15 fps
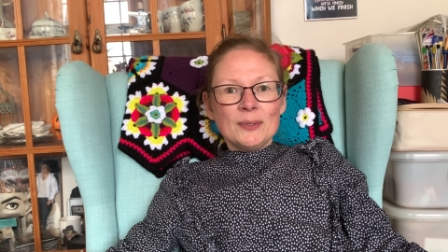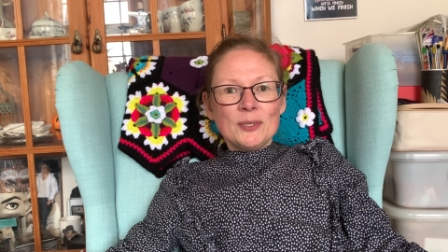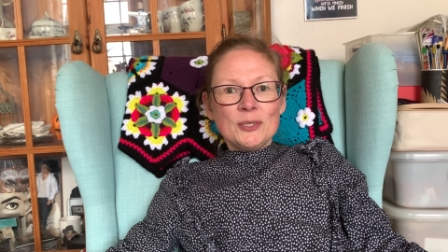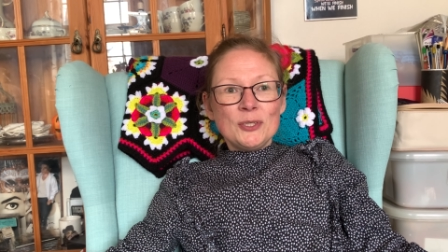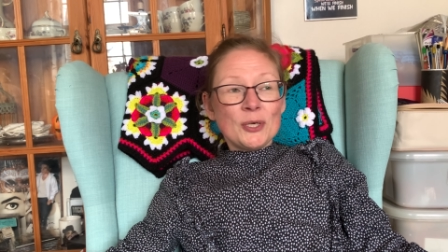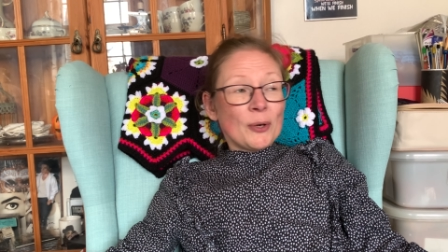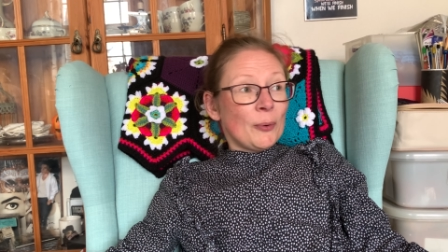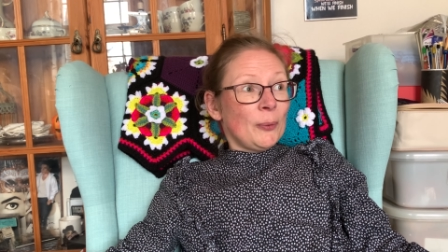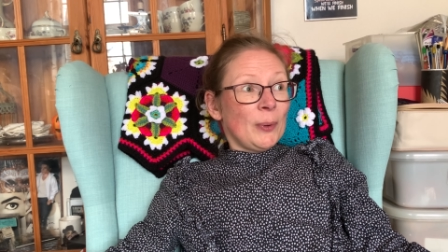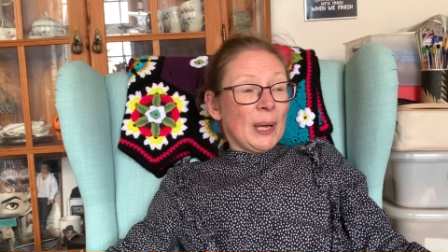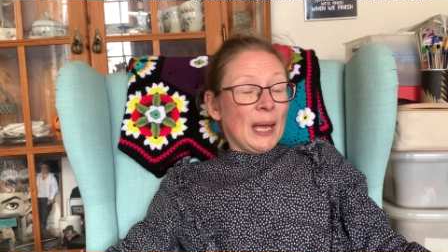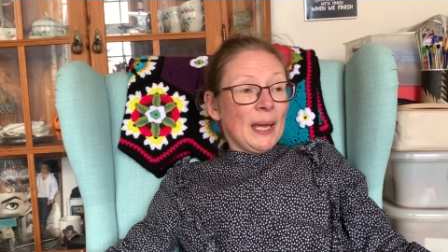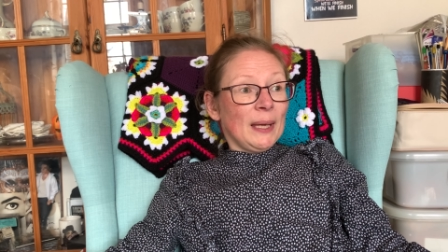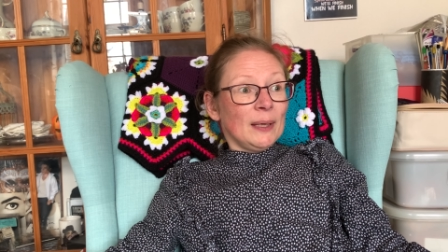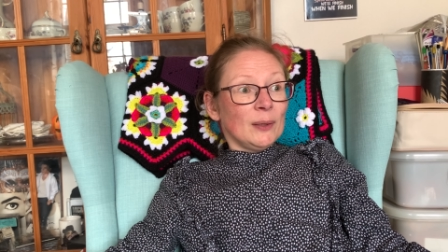
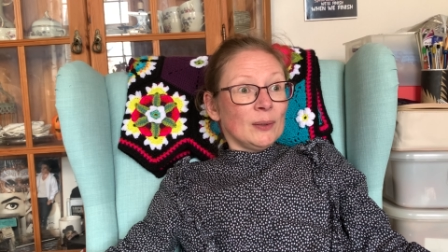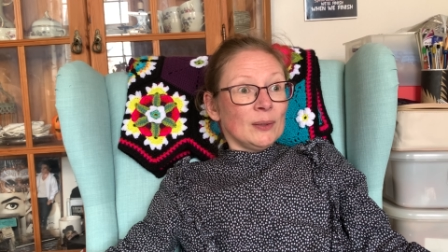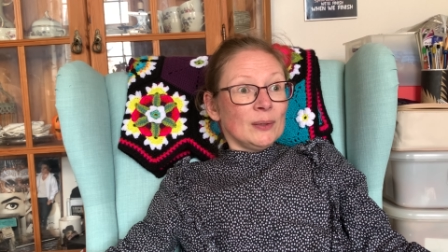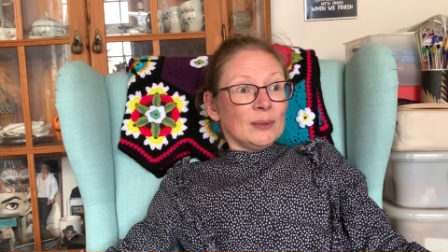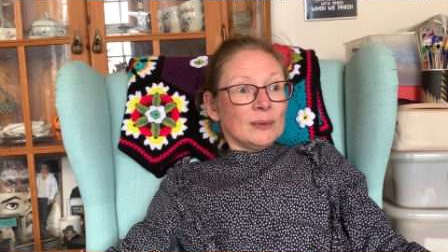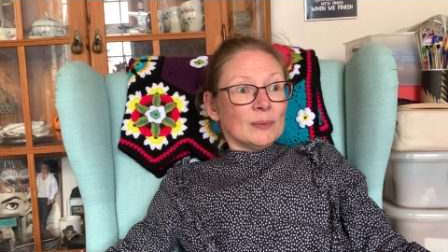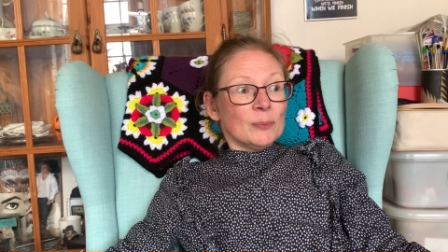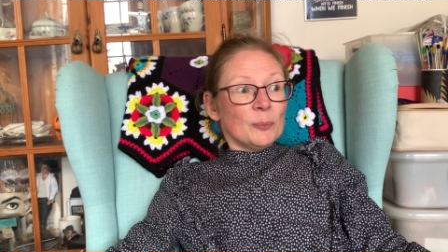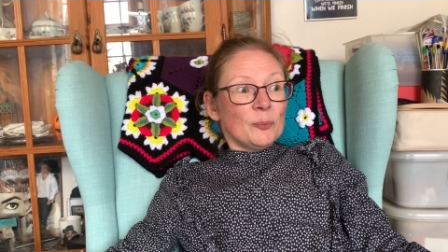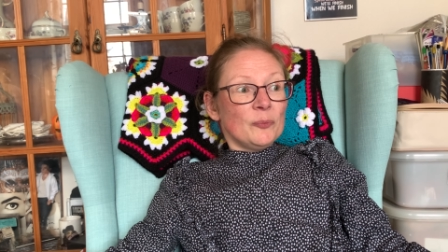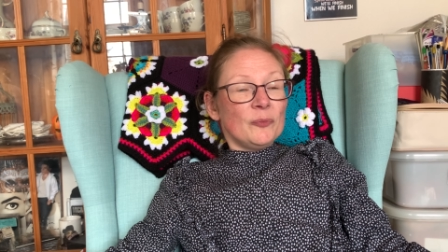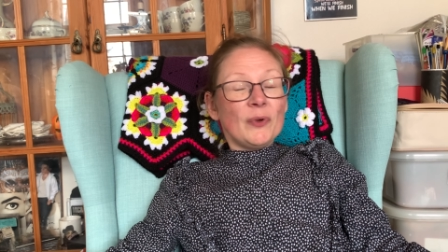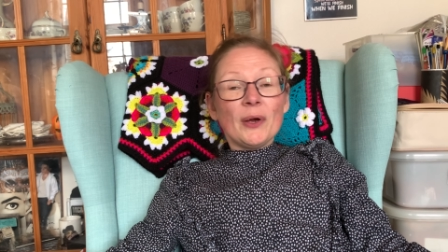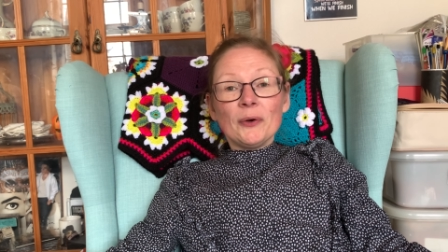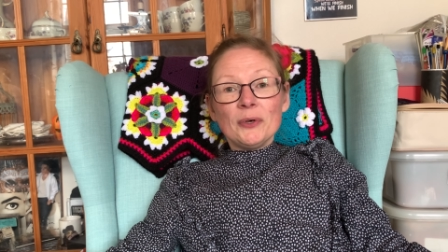showing
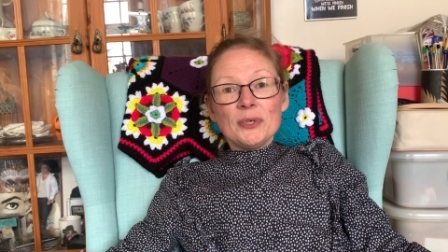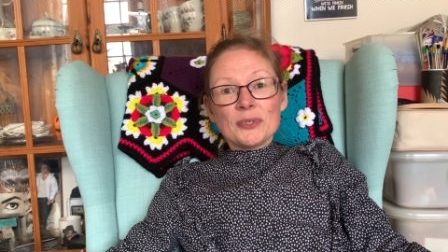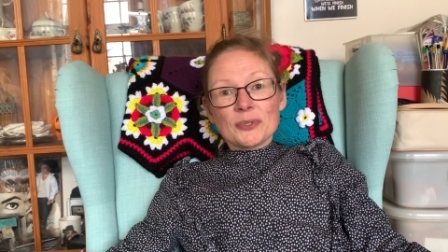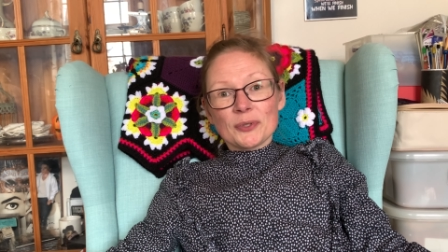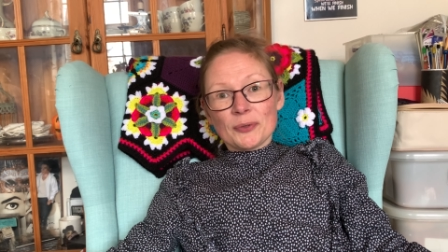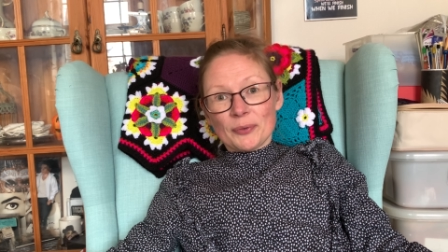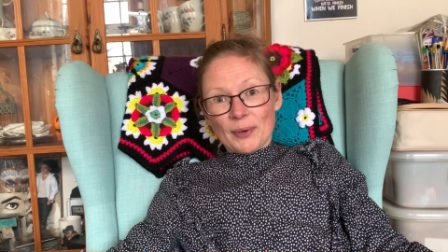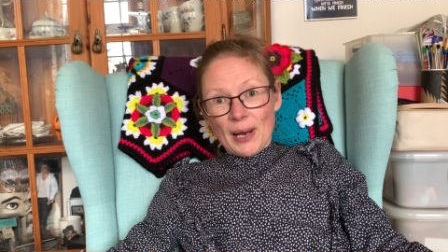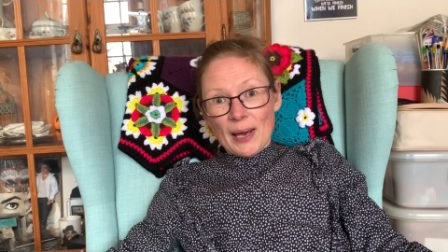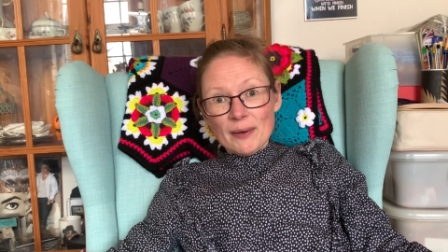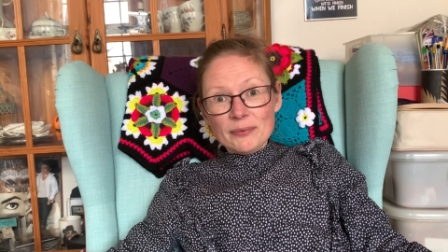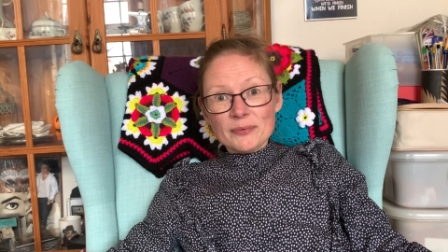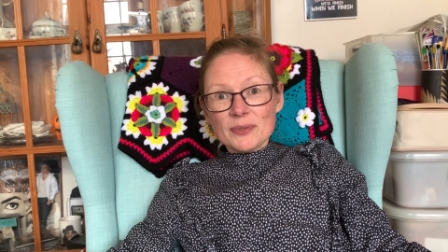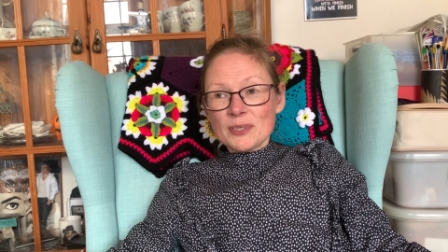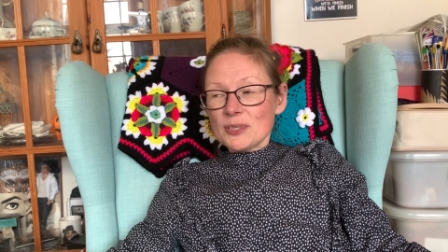various
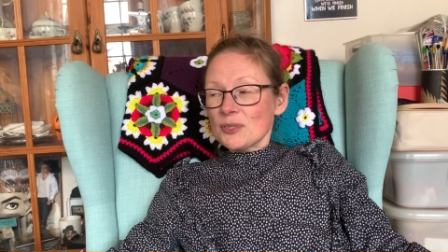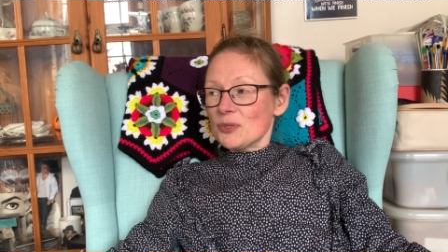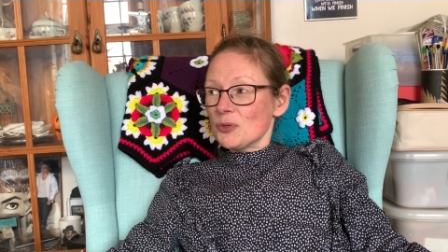crafts,